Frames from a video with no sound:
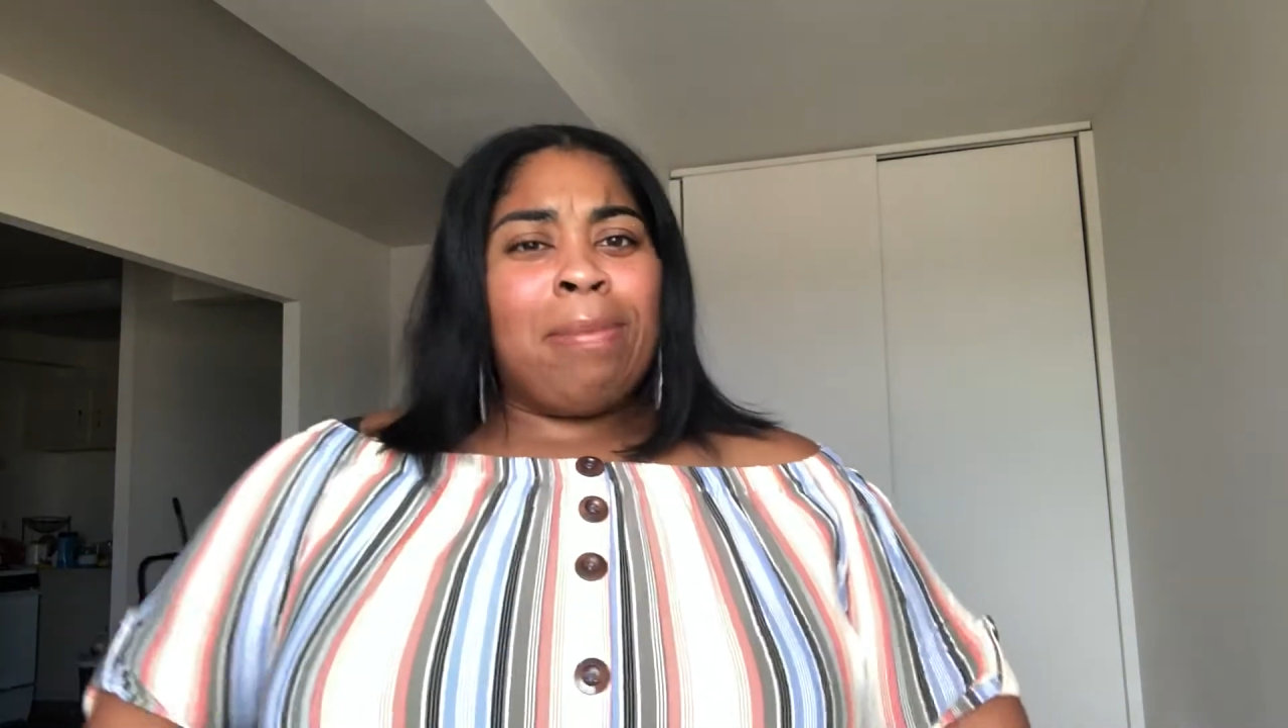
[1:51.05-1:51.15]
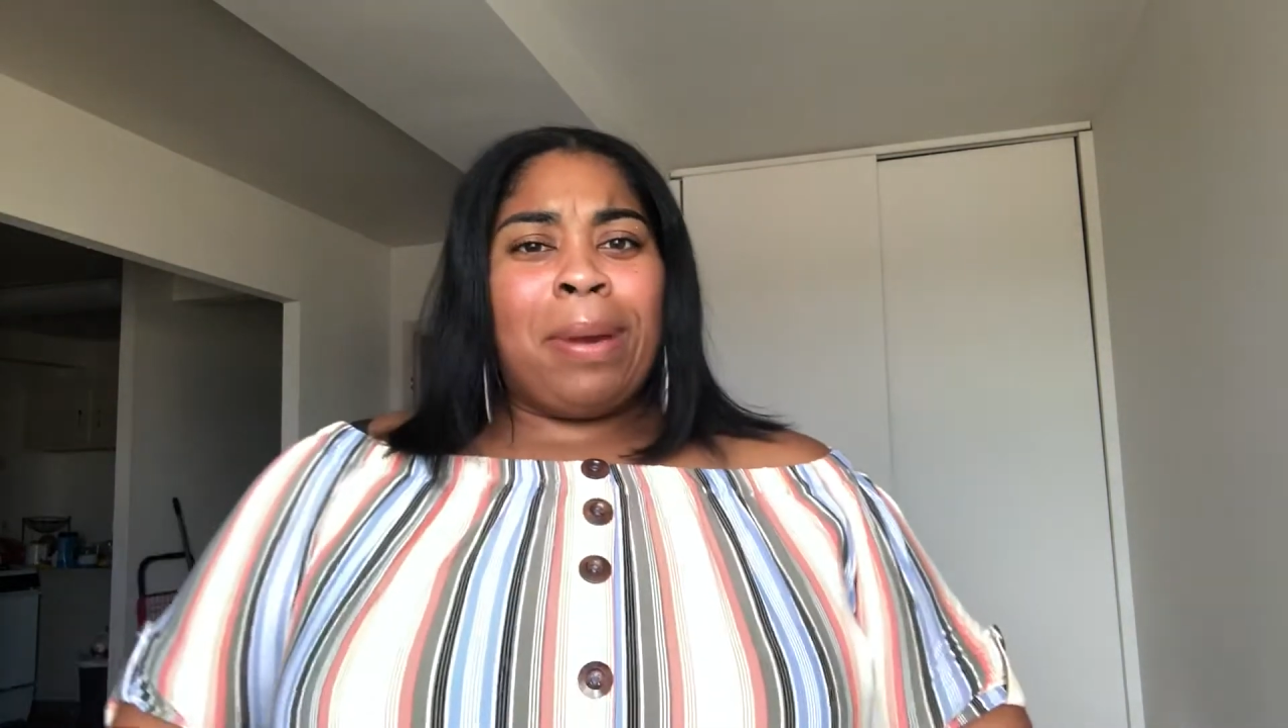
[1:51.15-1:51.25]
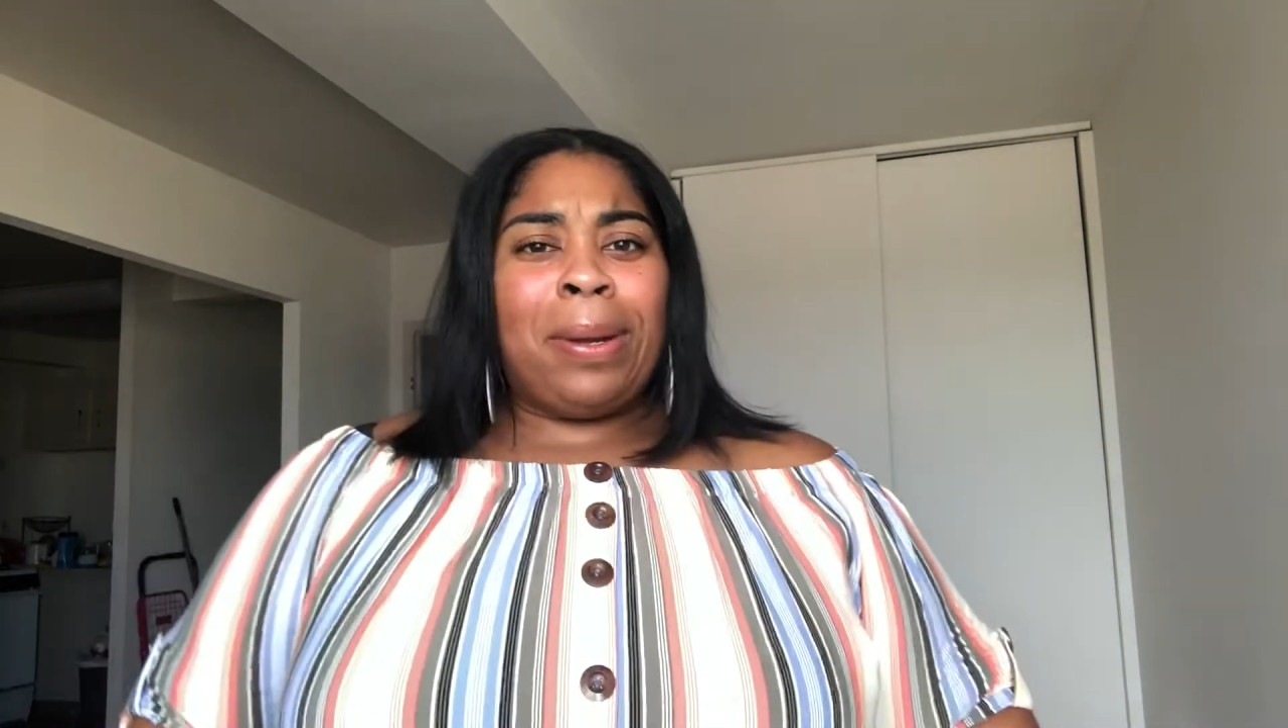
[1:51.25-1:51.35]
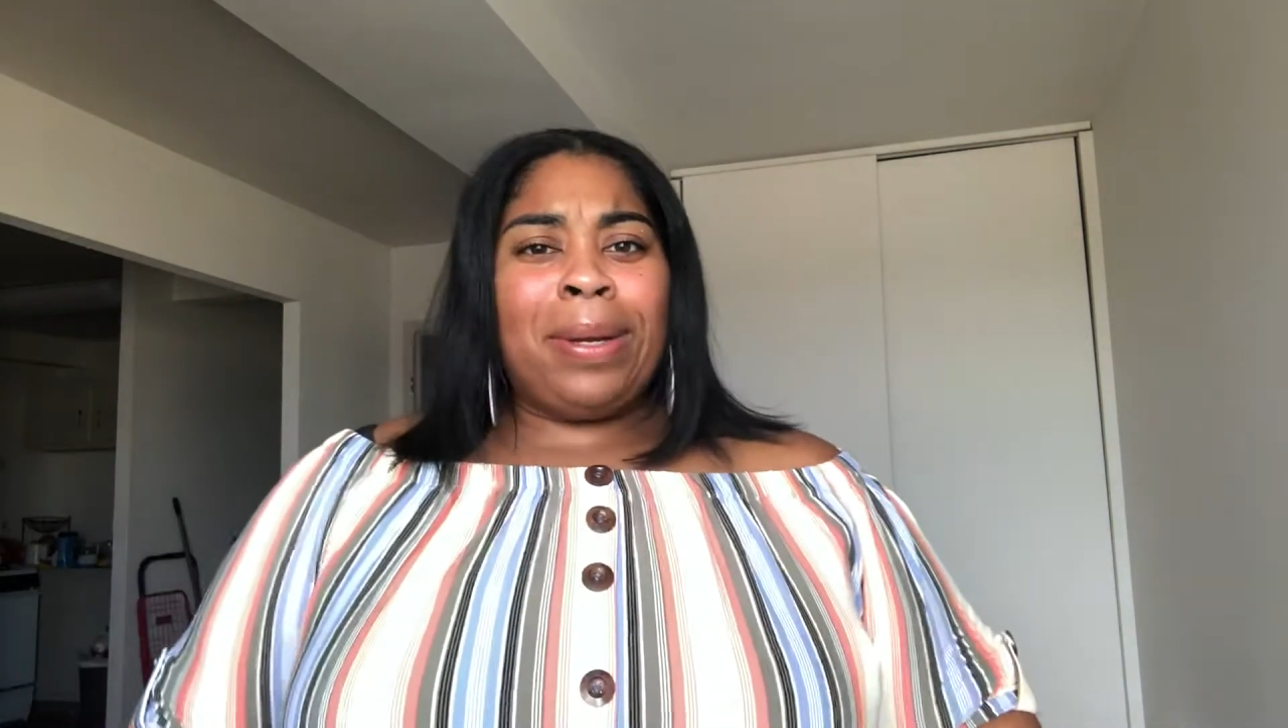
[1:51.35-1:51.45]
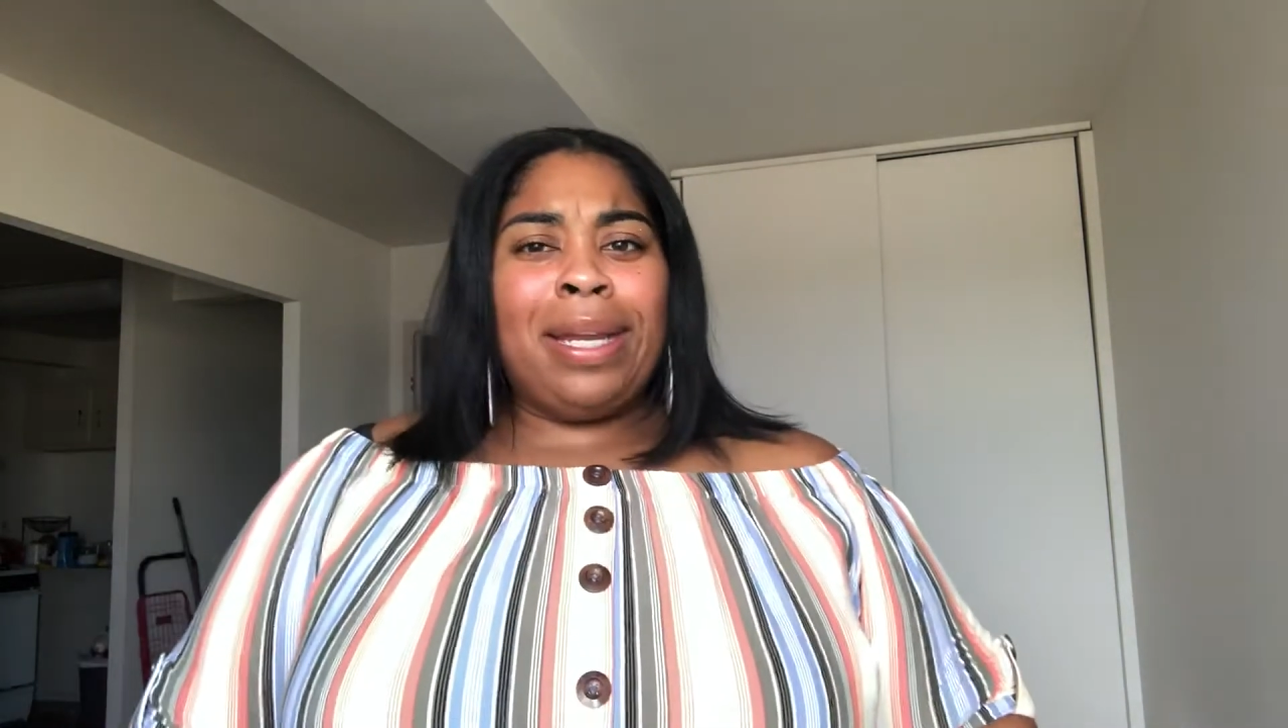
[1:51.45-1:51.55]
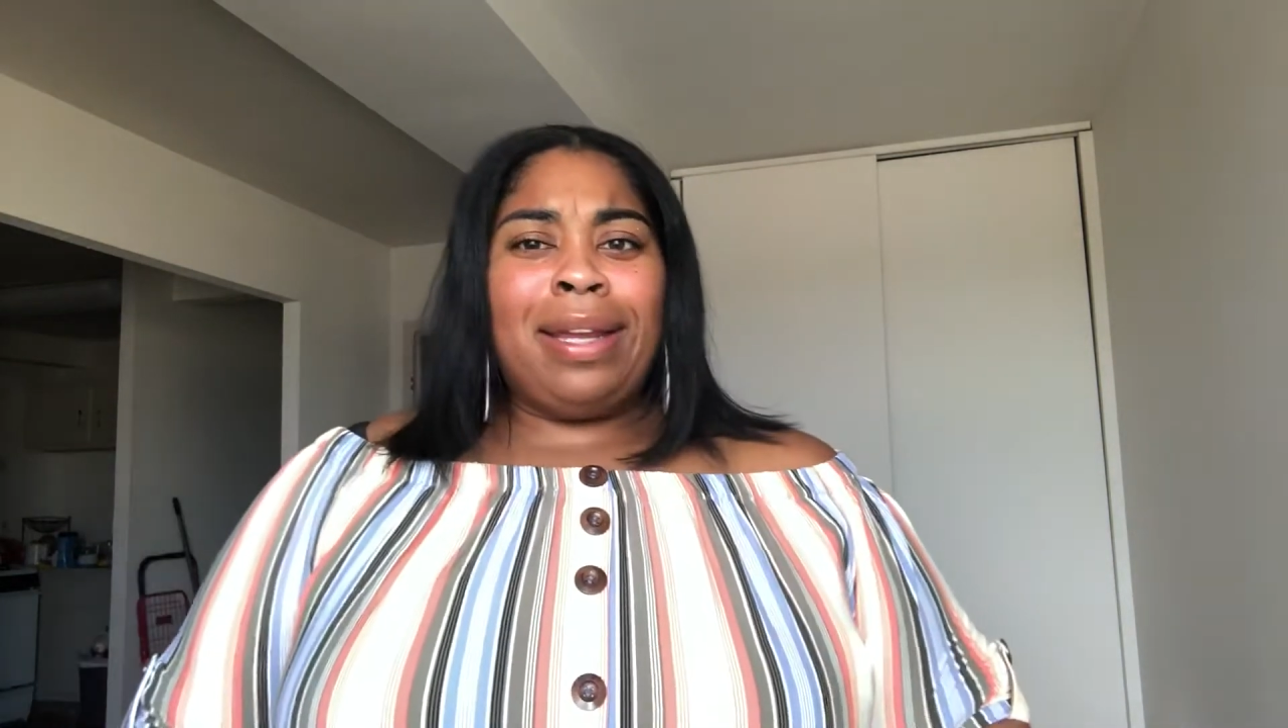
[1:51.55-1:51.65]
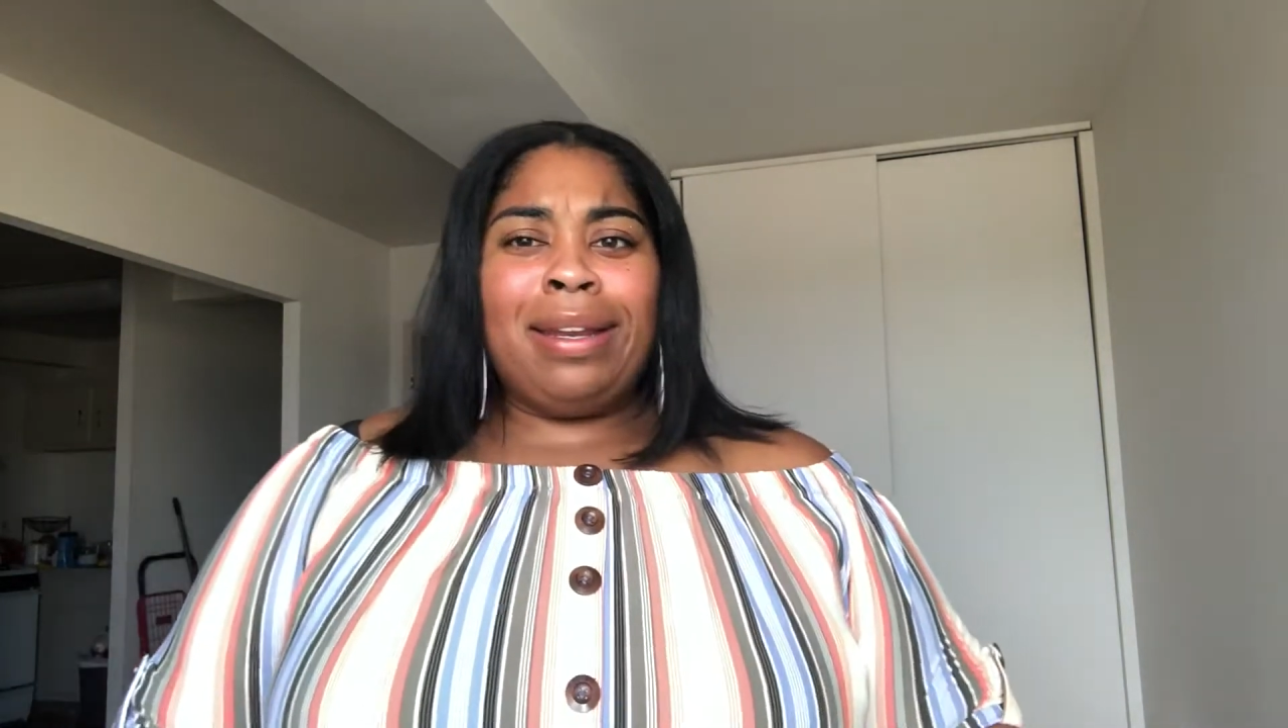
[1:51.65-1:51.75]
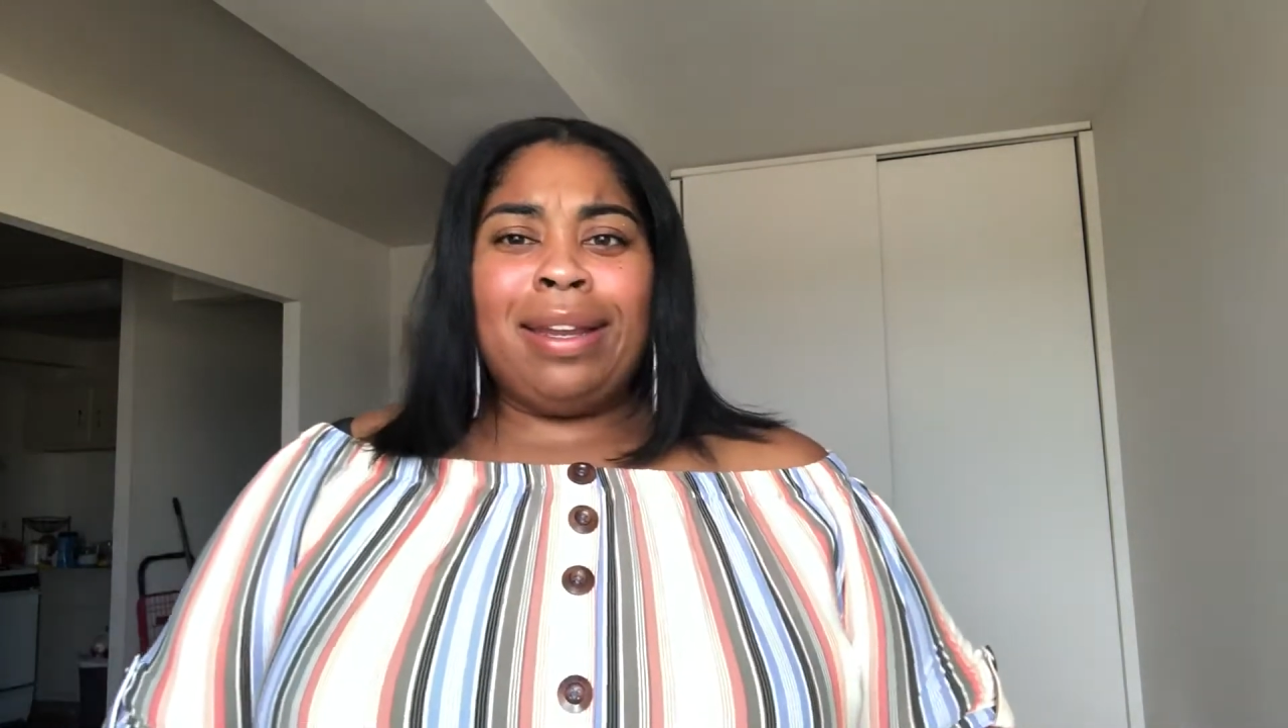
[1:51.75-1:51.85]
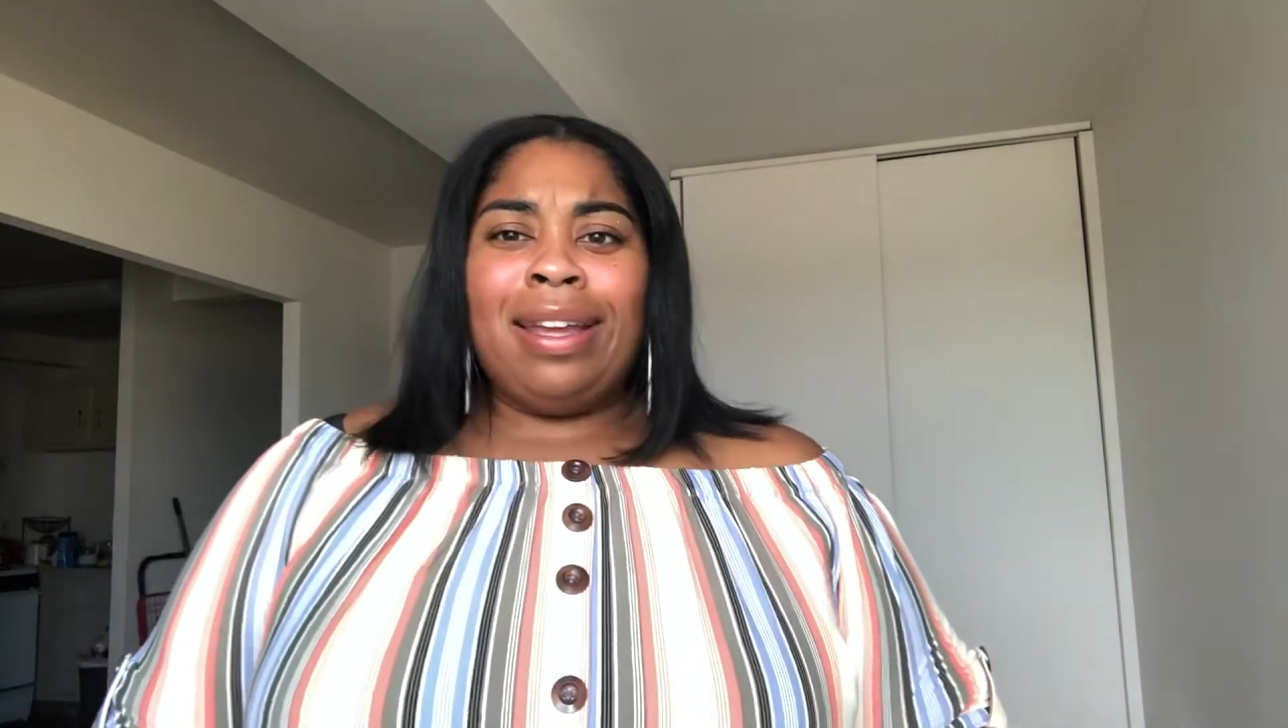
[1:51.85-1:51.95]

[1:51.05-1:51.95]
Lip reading: hurting.